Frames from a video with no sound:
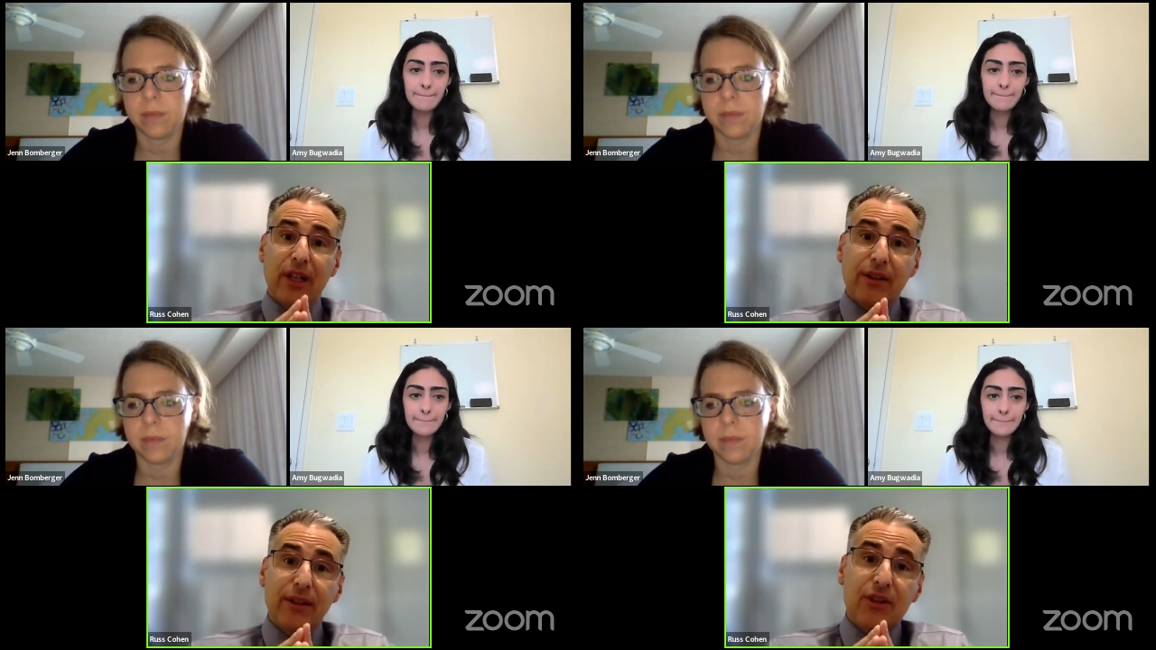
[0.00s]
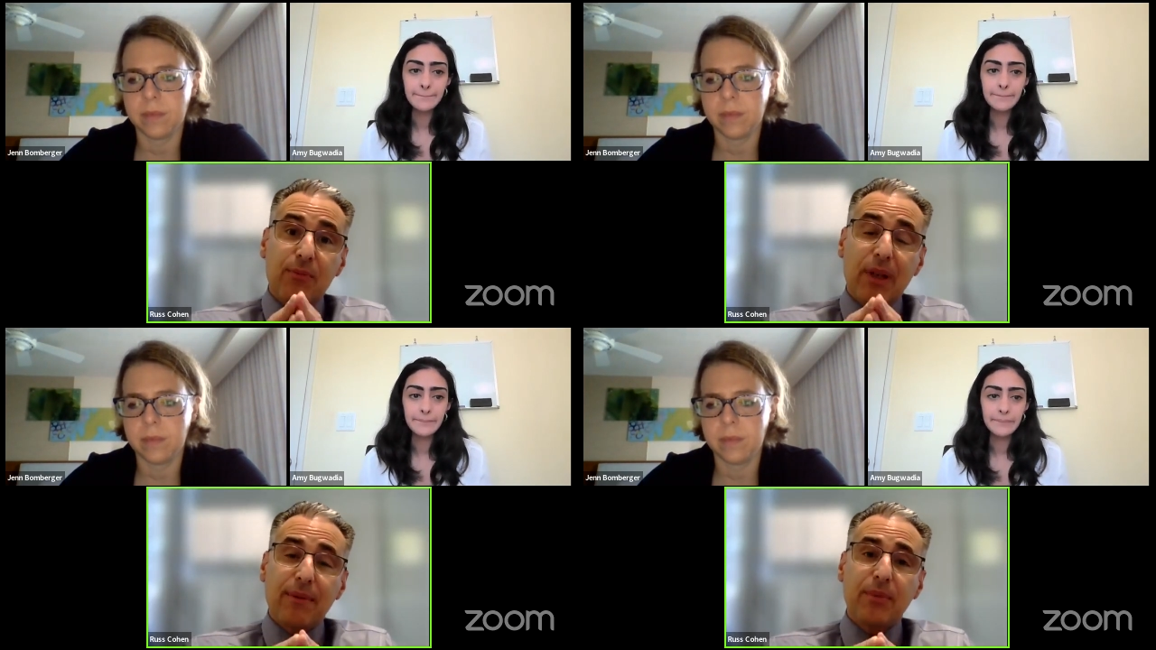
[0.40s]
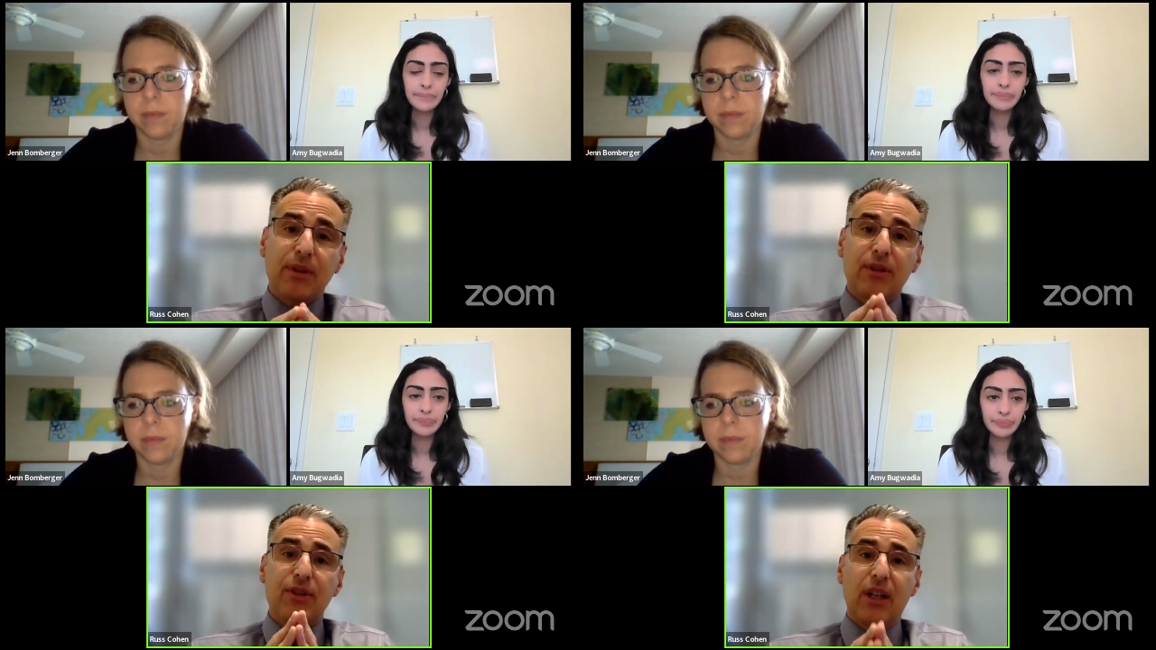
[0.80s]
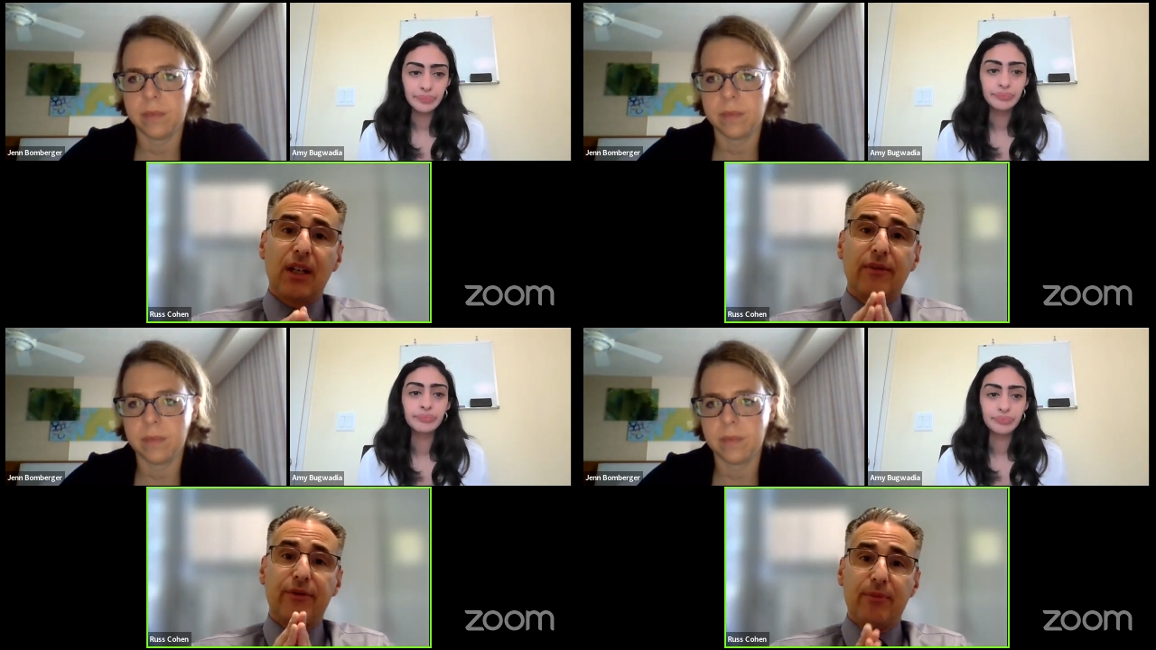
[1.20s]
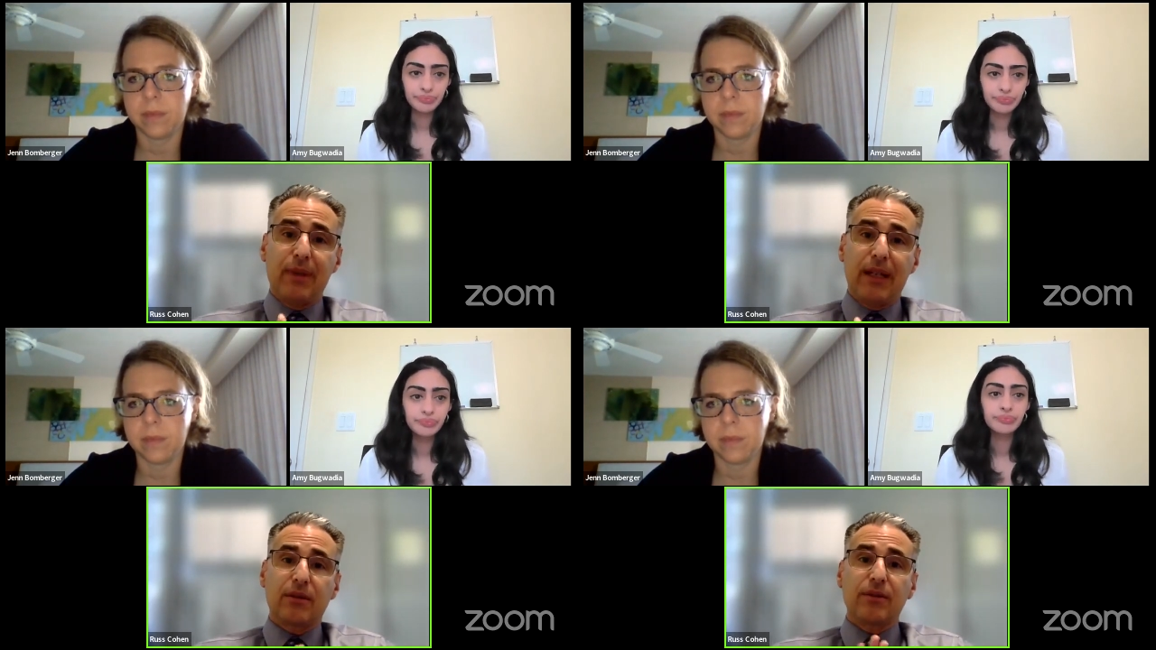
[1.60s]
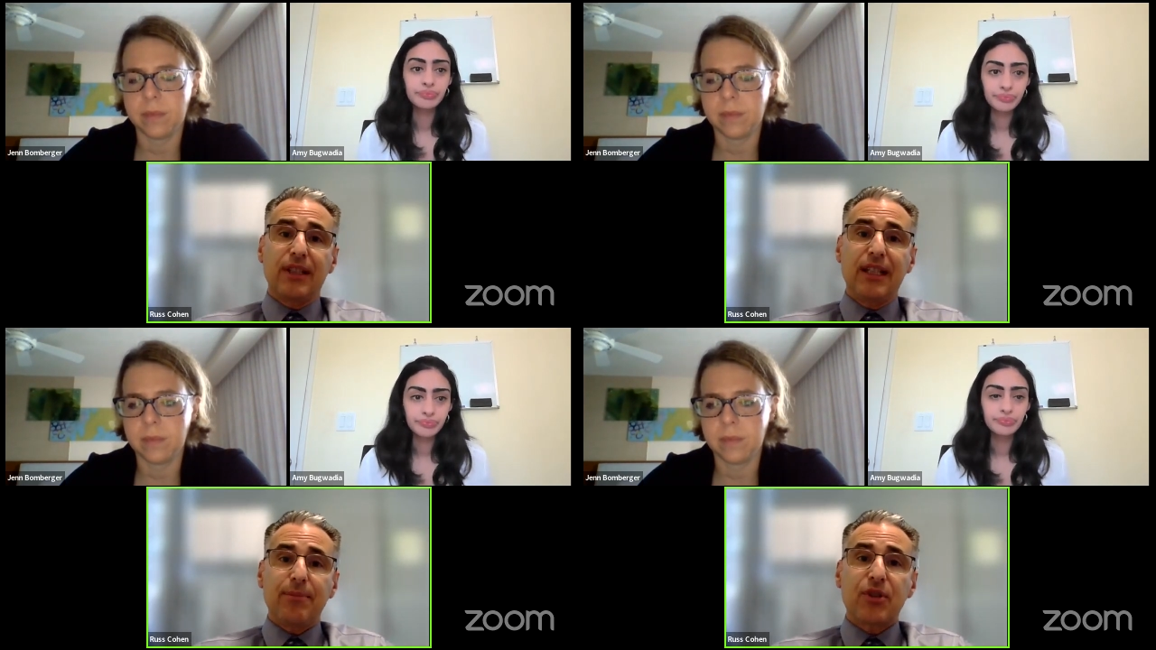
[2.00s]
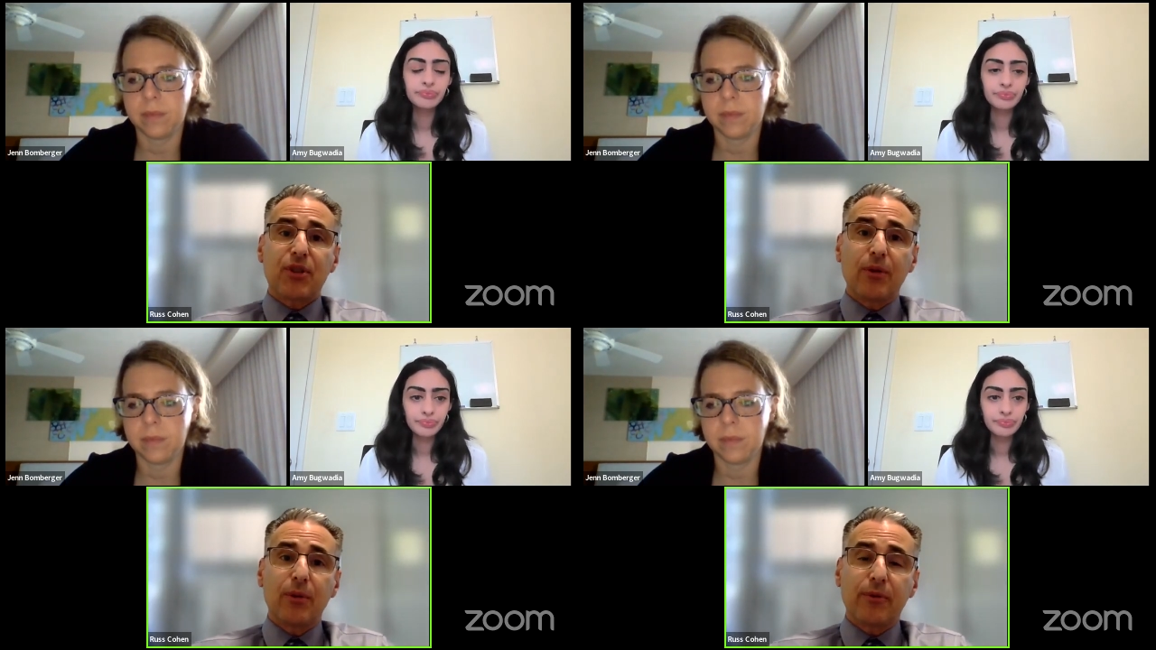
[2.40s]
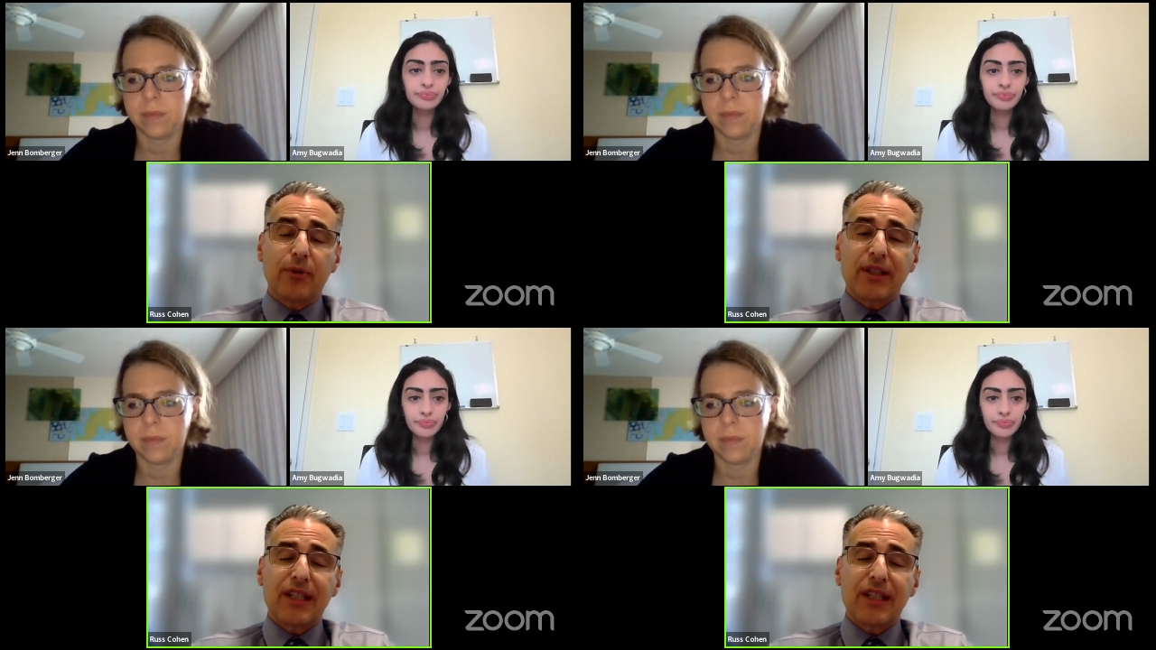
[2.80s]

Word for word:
Speaker 1: various members of the medical team. So, for